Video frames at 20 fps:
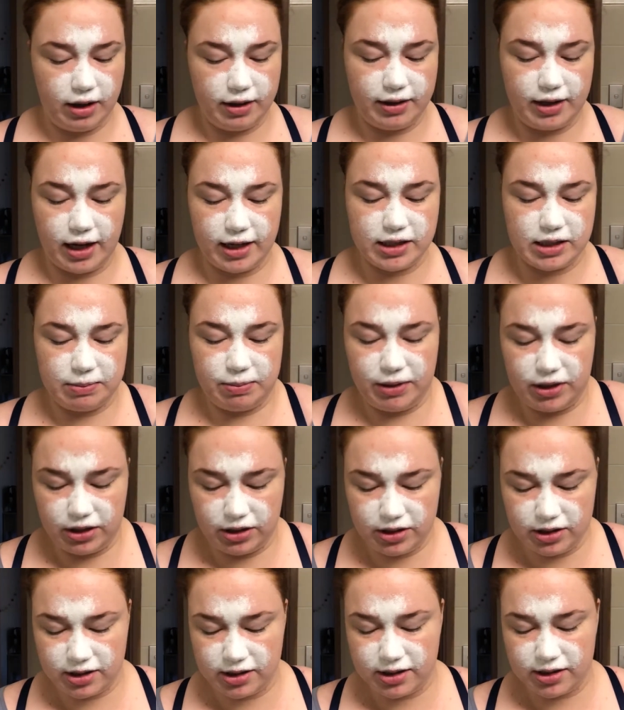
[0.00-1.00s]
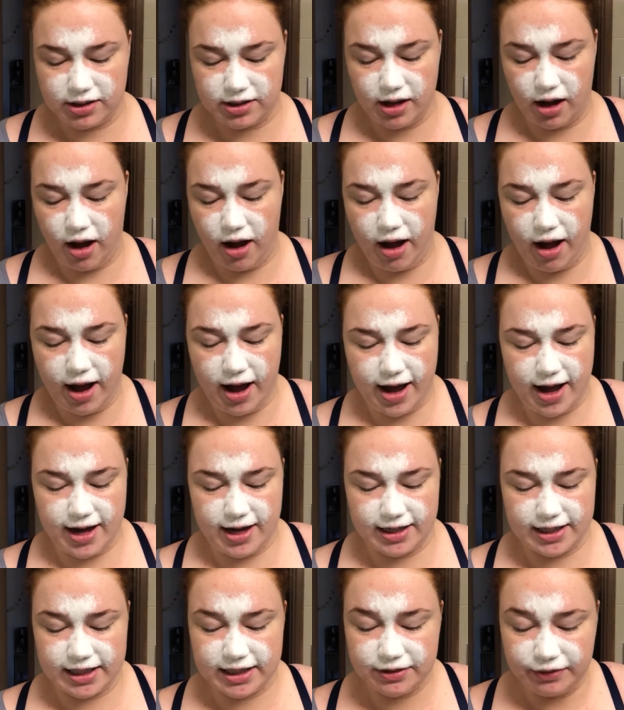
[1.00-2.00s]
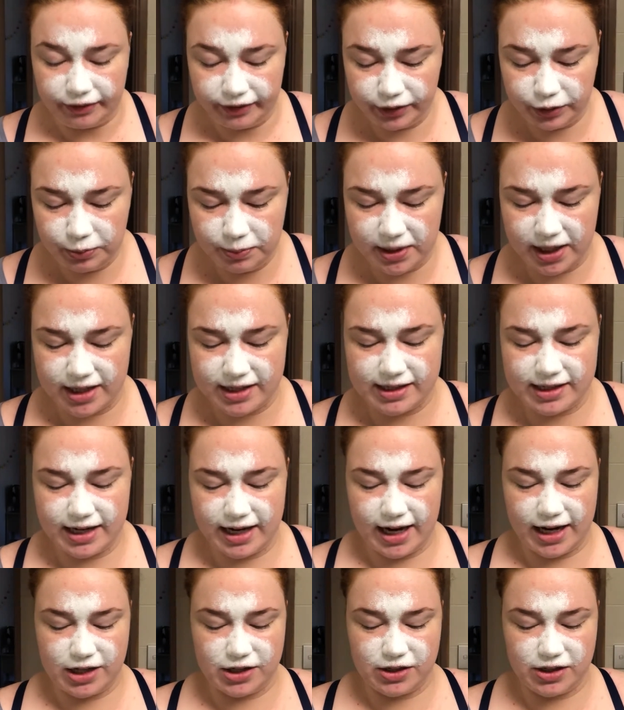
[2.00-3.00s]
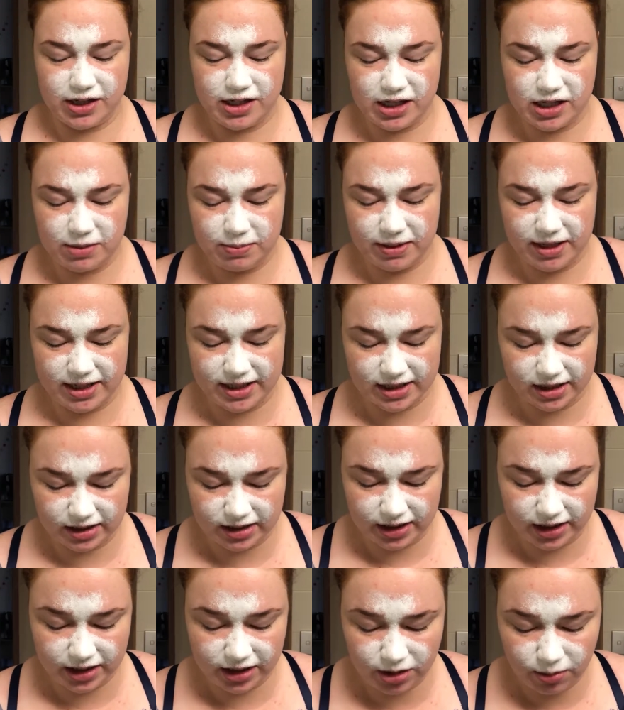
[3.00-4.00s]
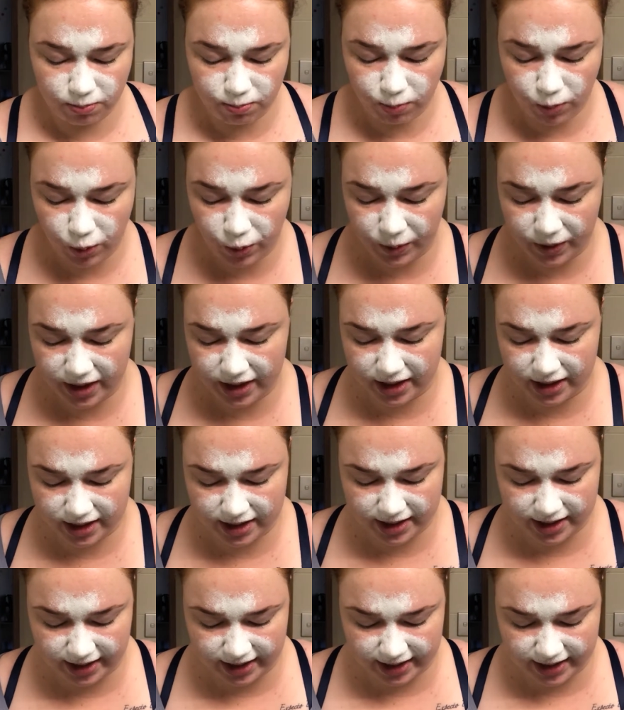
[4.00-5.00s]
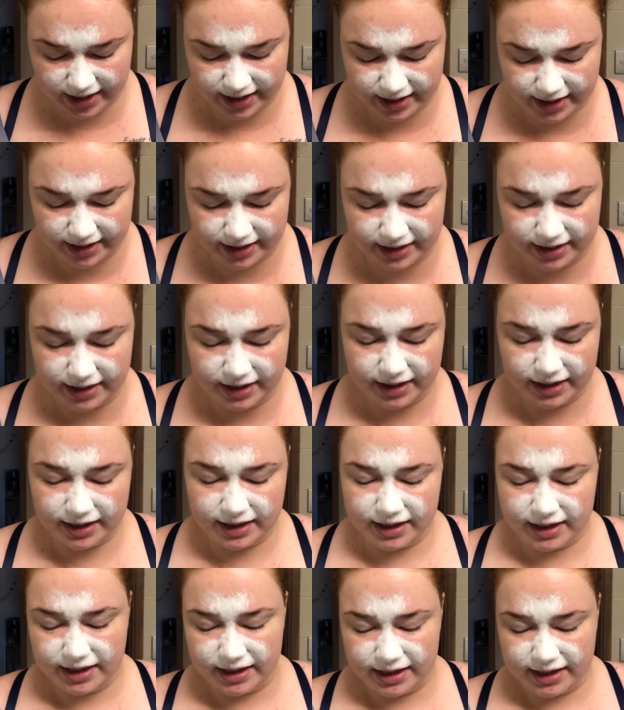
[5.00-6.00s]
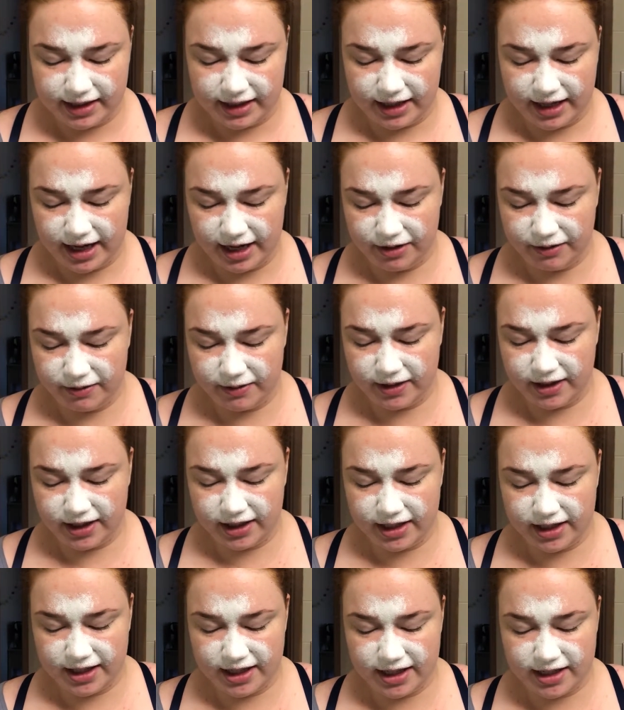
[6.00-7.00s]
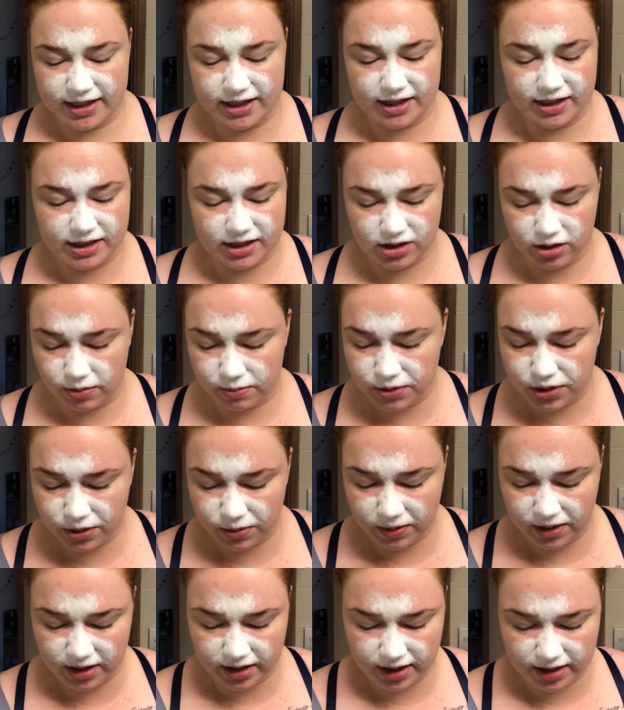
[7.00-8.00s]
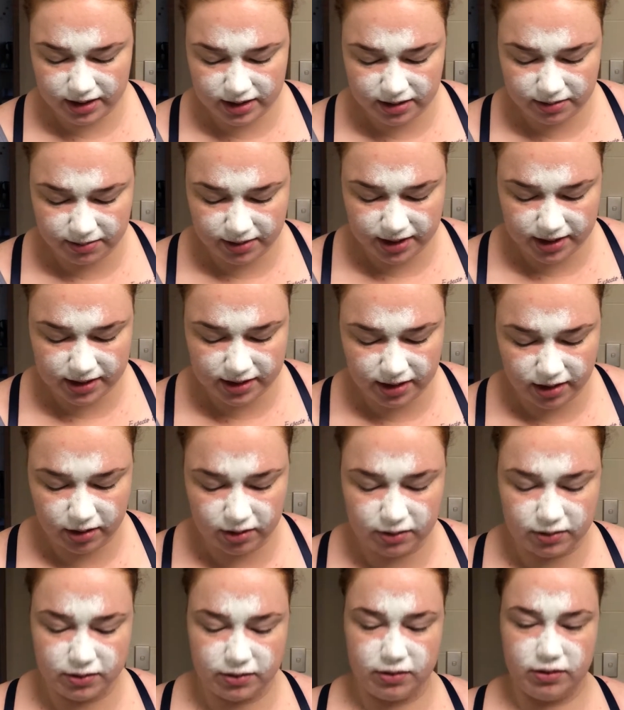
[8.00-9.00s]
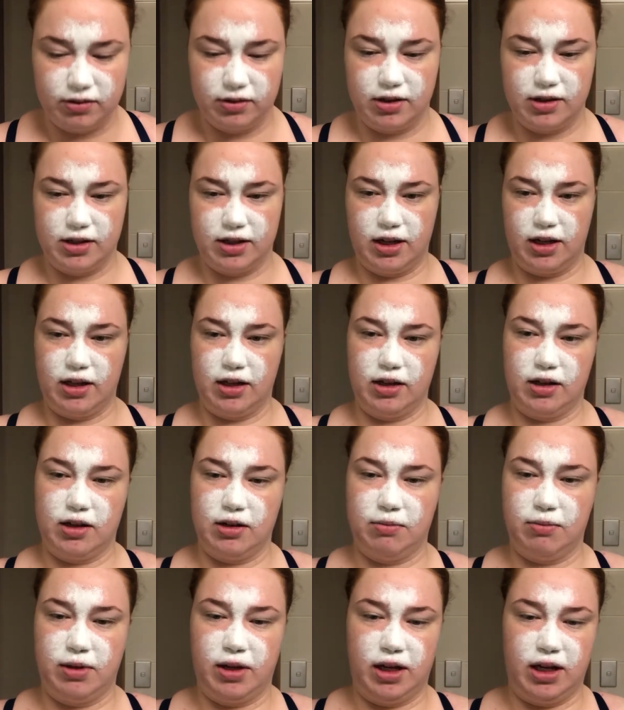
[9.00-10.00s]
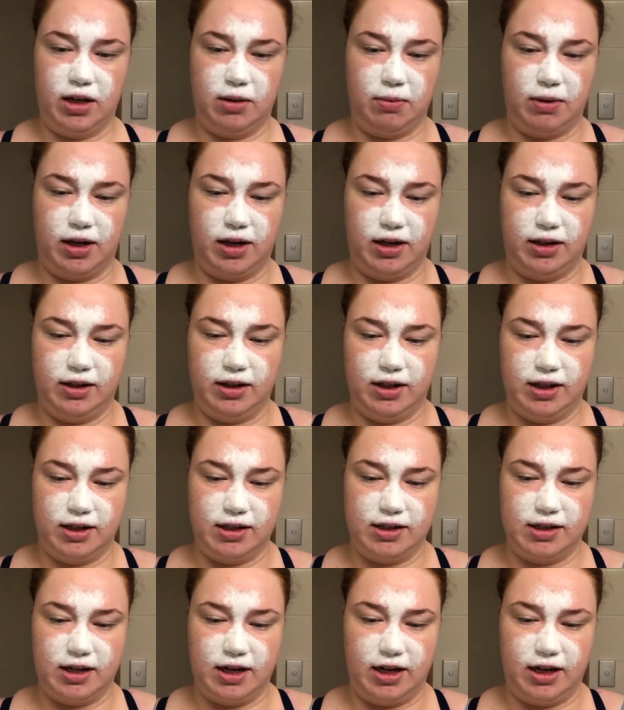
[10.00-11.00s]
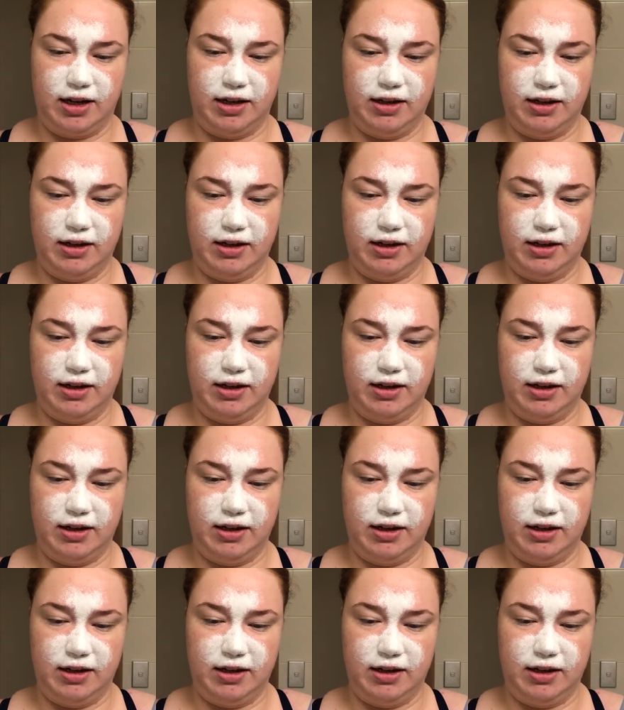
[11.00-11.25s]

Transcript: that's because I didn't film yesterday, so this is being done in the morning again. I really need to stop doing that to myself, because I then complain about it the next day.